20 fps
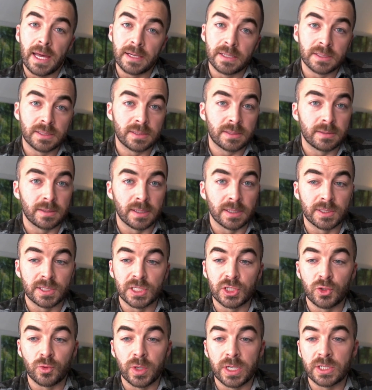is a
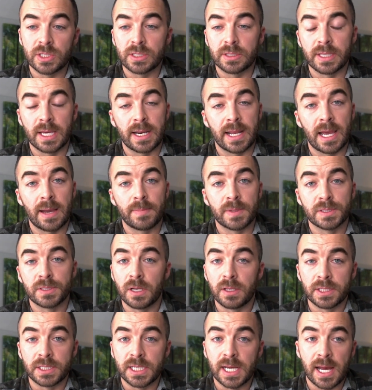situation that happens
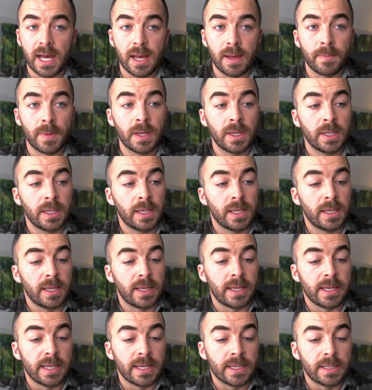all the time,
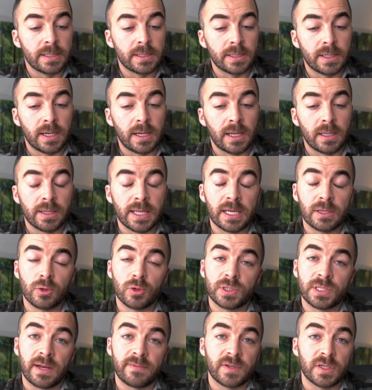and
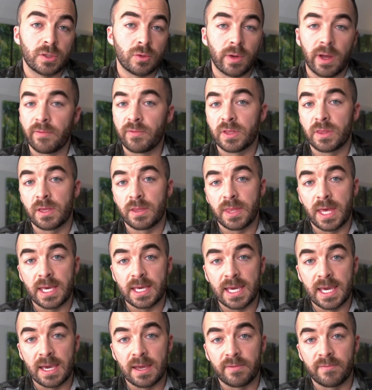landlords have to do everything they
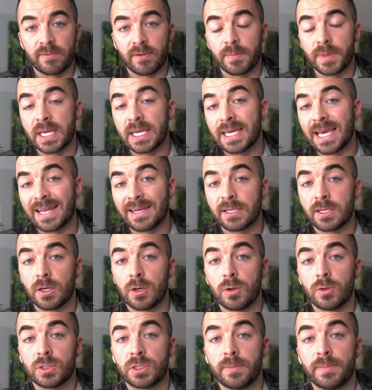can from the
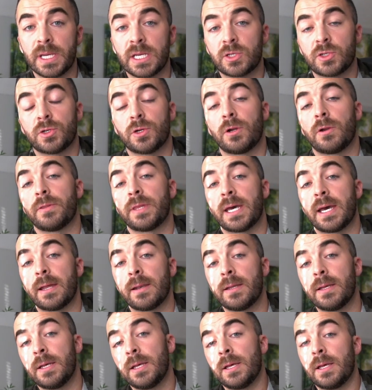get-go to make sure
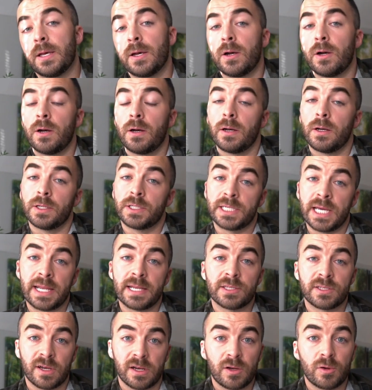that the
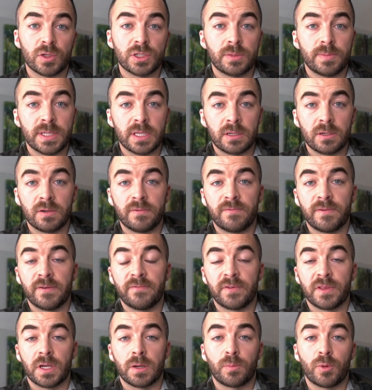tenants are going to be a good
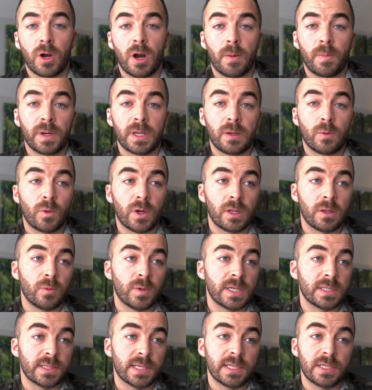fit for their property. And one of the
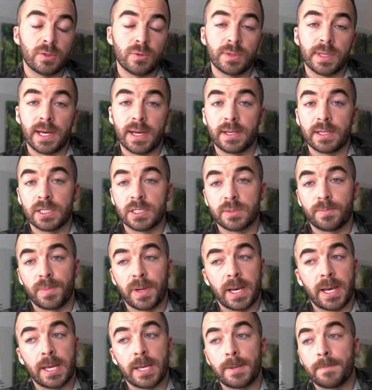ways they do that is
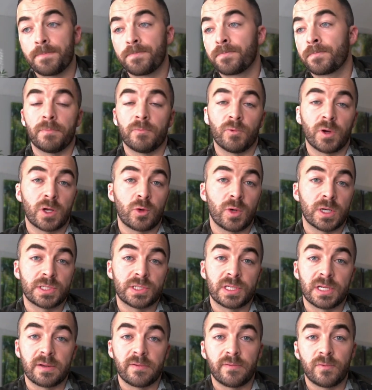by
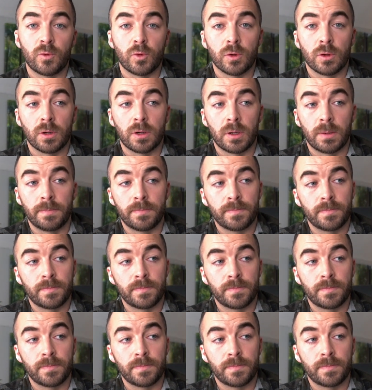requesting for